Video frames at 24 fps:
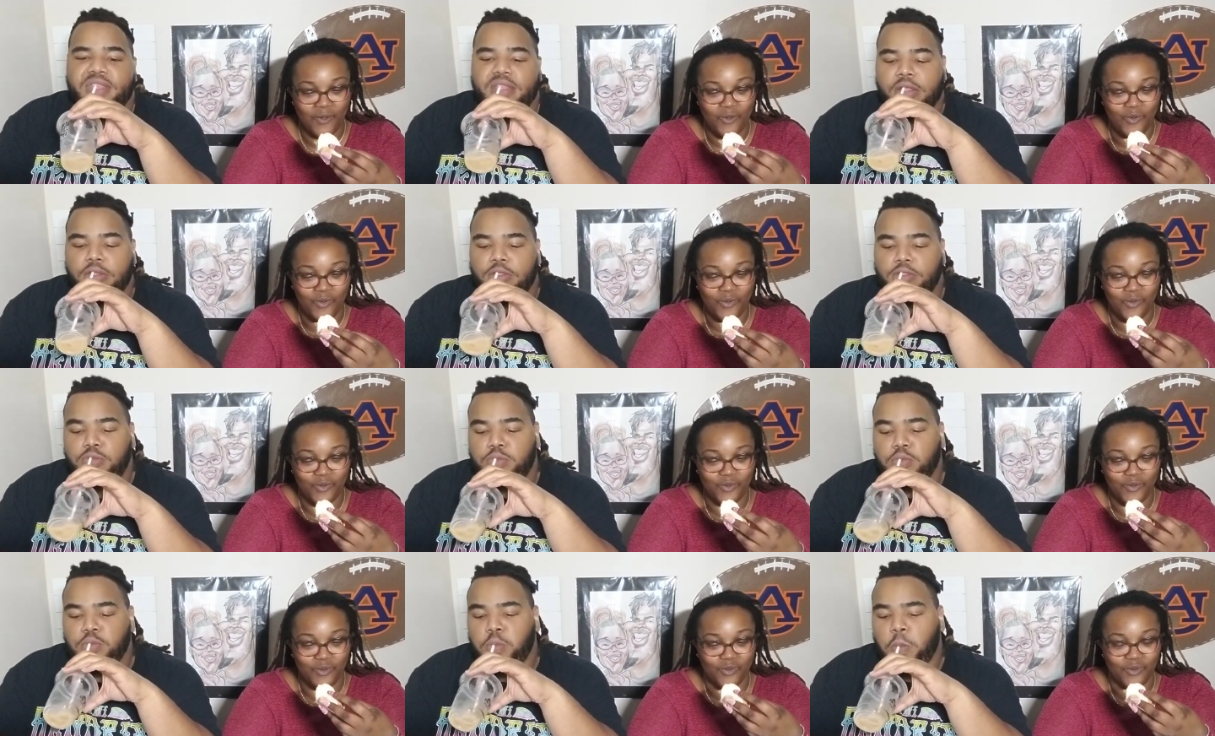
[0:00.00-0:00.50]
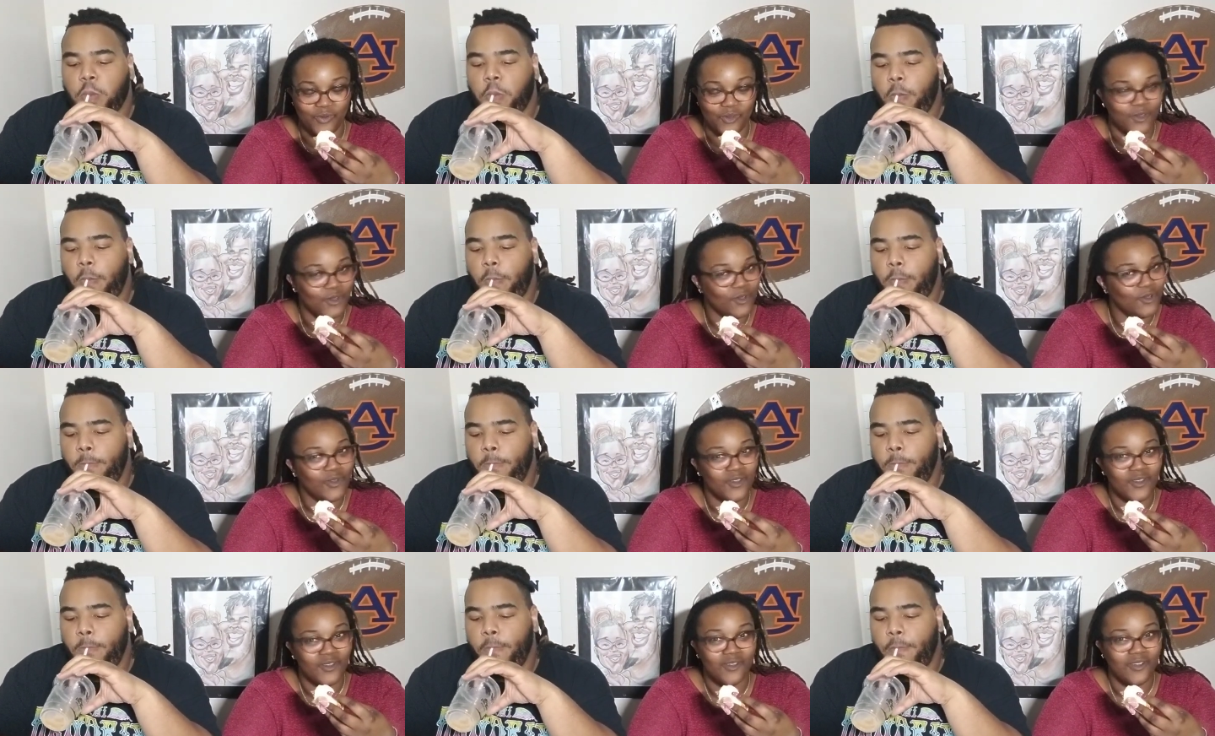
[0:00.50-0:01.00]
Speaker 1: ooh,
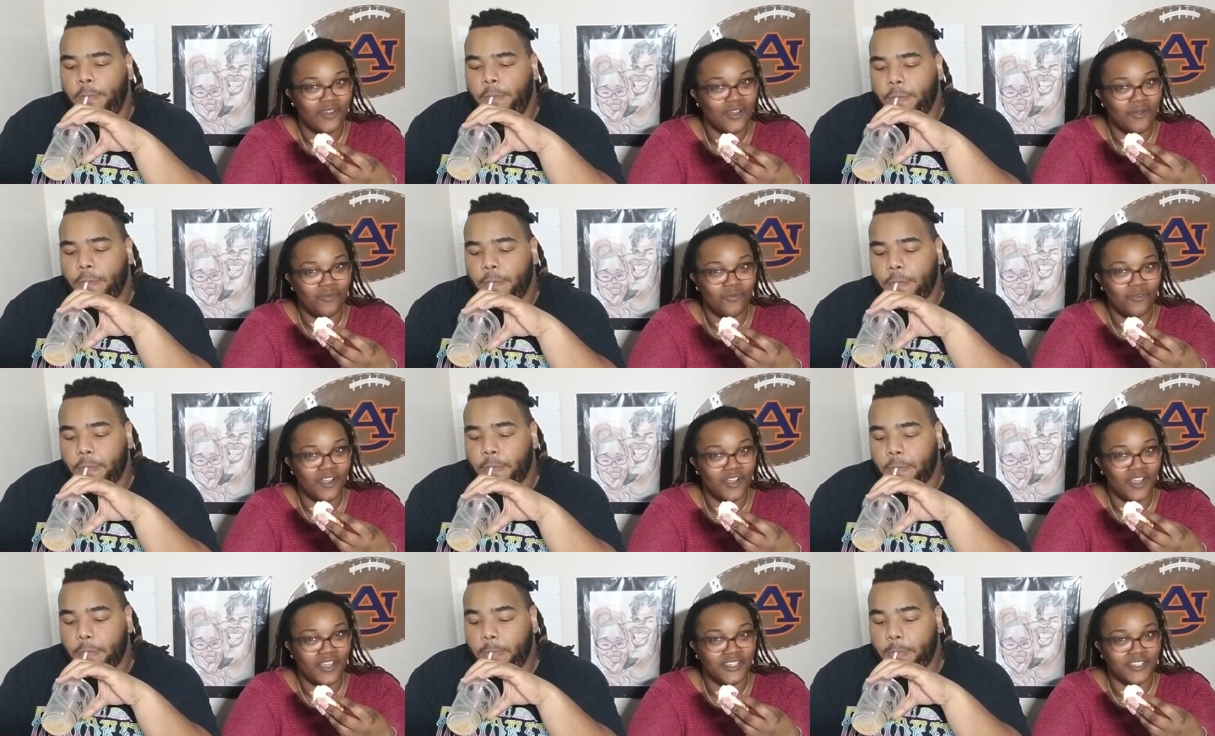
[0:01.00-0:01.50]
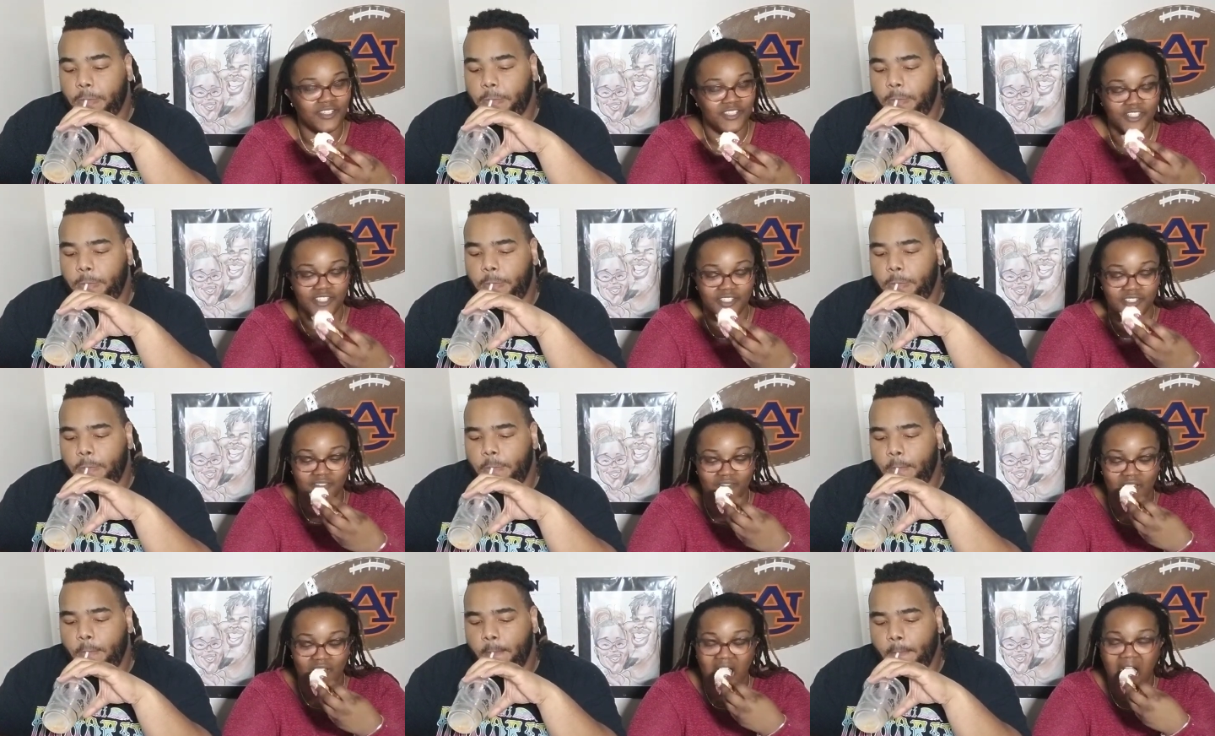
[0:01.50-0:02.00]
I'm
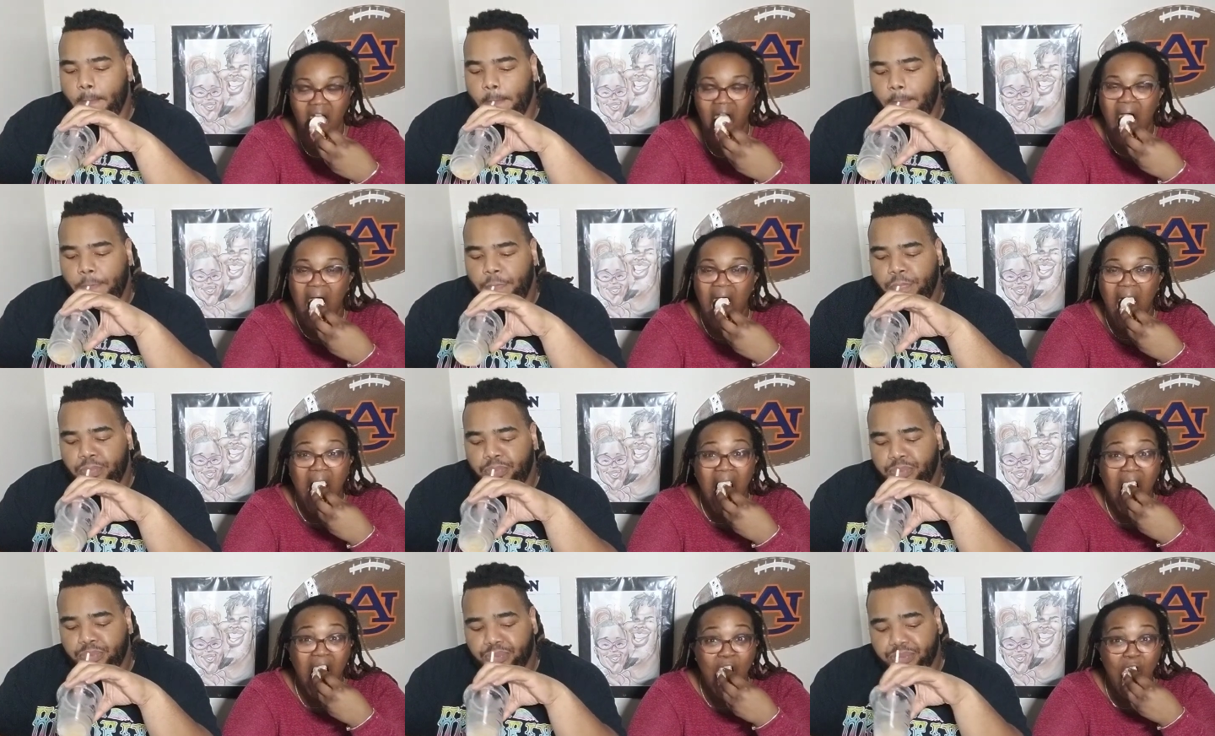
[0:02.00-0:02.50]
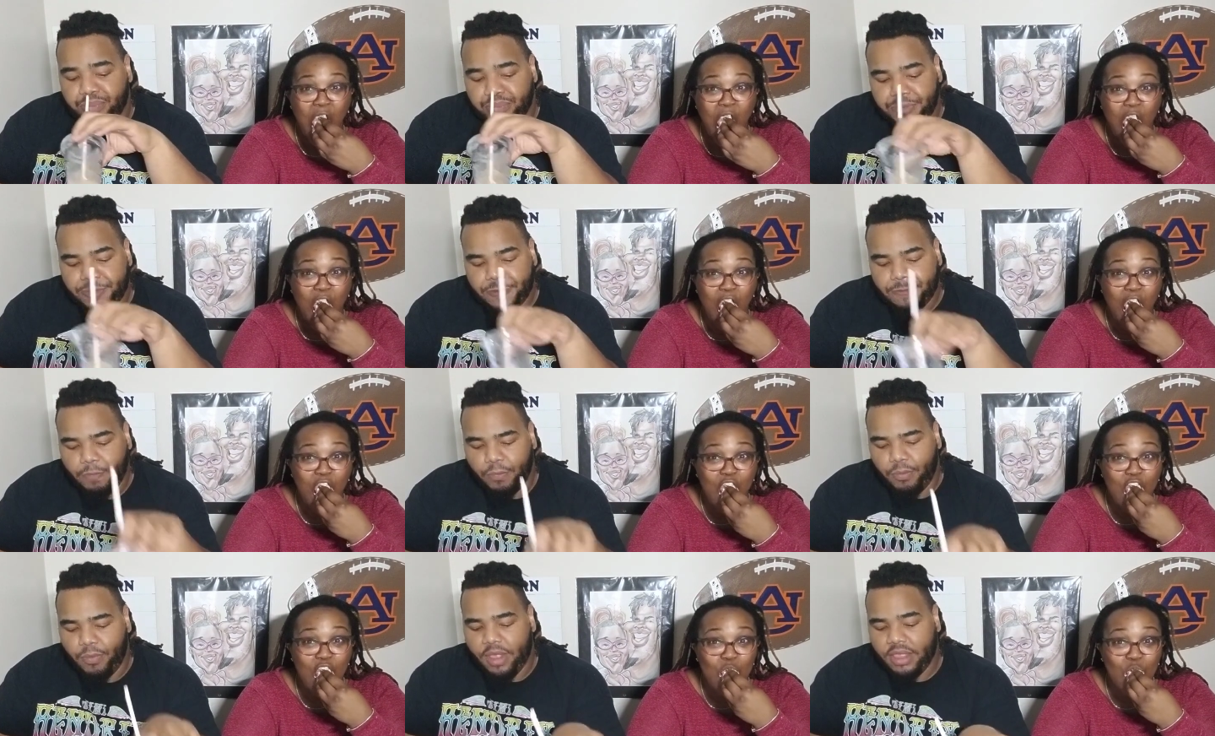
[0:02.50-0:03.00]
raging.
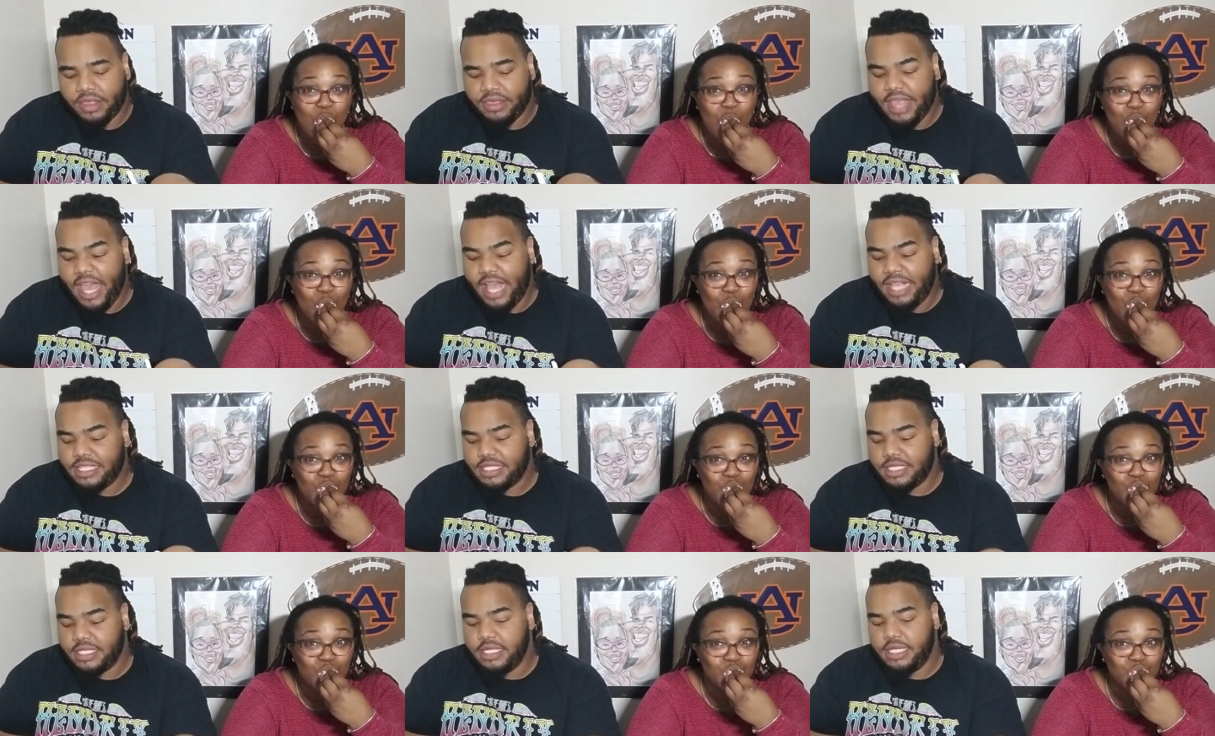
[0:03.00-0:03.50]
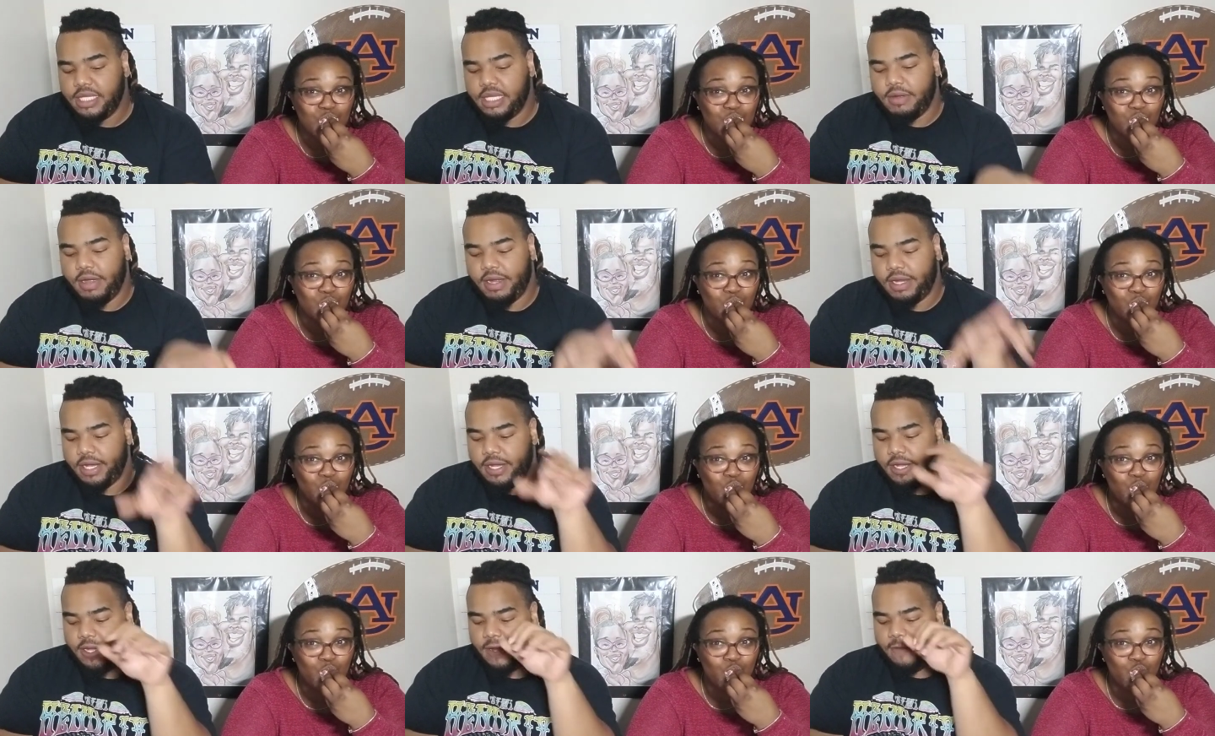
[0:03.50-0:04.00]
Speaker 2: That's good
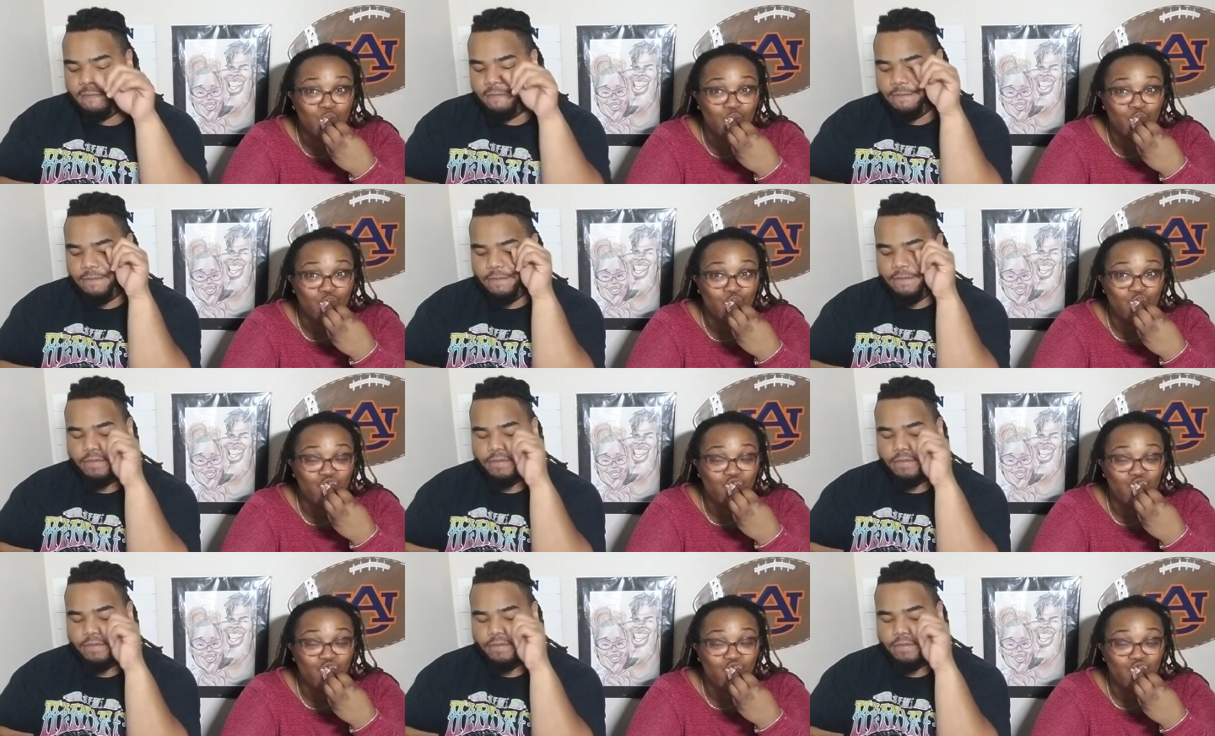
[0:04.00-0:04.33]
right there.